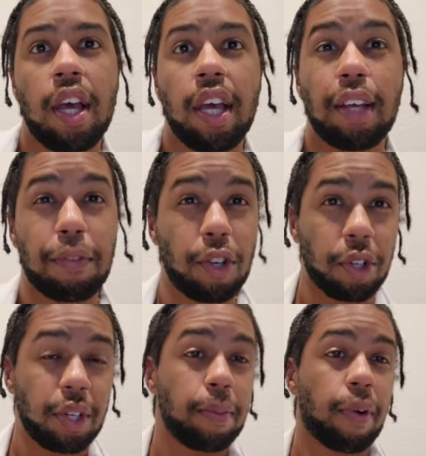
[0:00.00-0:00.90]
If you don't
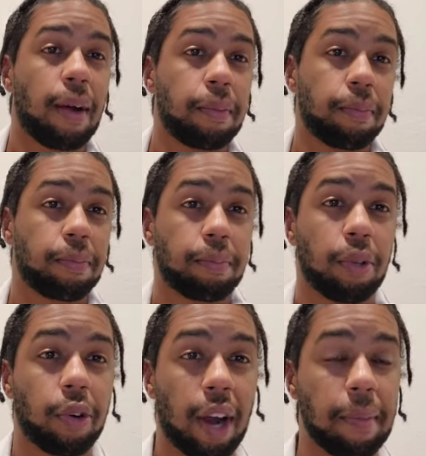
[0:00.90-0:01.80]
know any
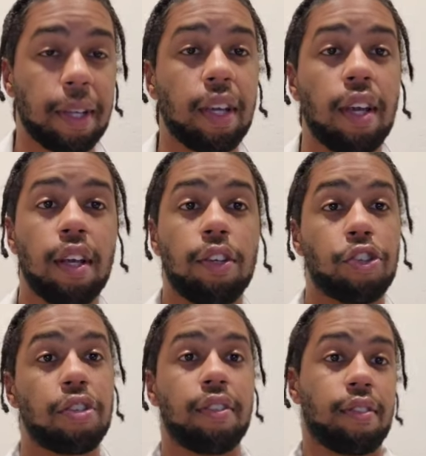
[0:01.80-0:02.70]
programming, you
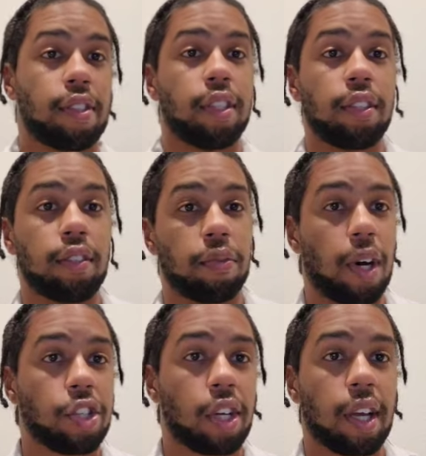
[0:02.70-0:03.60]
should still
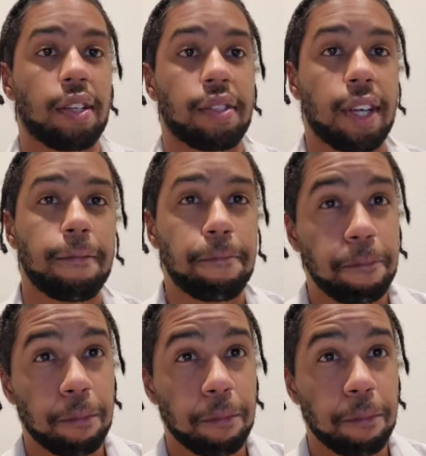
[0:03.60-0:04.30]
watch, like I said.